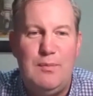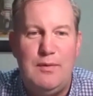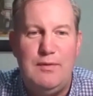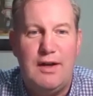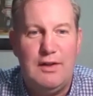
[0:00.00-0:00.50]
But
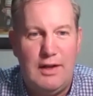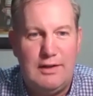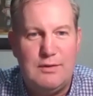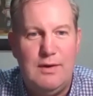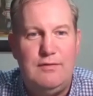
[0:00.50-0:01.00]
we've got
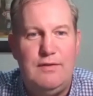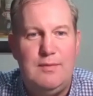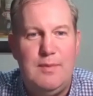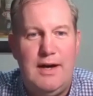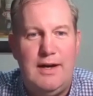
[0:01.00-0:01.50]
lots of great
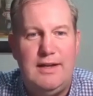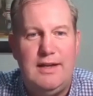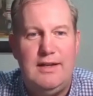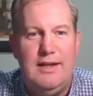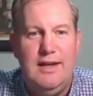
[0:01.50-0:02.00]
feedback,
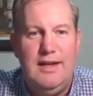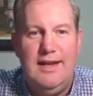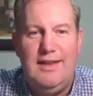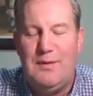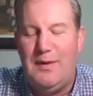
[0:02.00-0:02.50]
and
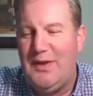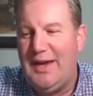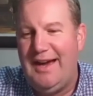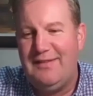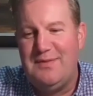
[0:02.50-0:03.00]
the one thing
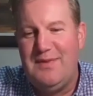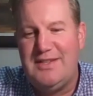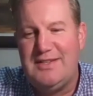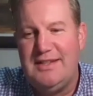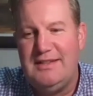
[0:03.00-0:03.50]
I have to
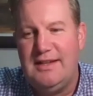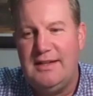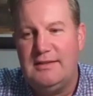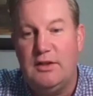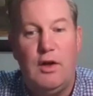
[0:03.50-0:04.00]
mention is that
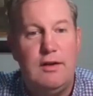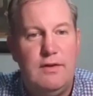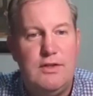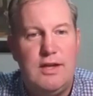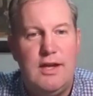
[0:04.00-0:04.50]
it's a lot of
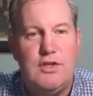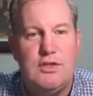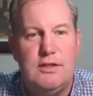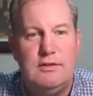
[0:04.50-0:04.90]
education.